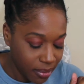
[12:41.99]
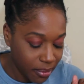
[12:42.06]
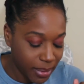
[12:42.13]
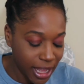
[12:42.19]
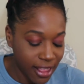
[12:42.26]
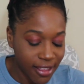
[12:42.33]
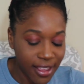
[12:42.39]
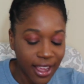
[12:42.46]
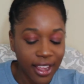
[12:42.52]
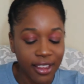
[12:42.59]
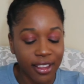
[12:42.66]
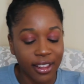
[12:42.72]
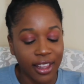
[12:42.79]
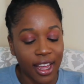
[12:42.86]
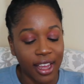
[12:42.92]
My
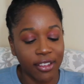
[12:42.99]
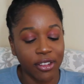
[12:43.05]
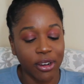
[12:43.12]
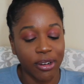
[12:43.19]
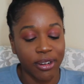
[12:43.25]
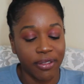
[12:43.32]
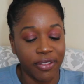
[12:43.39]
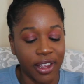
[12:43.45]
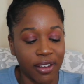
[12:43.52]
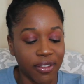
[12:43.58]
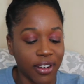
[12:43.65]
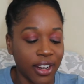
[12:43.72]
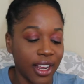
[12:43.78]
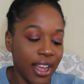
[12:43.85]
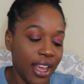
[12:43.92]
second to last current
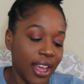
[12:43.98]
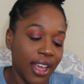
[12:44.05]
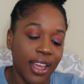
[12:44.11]
favorite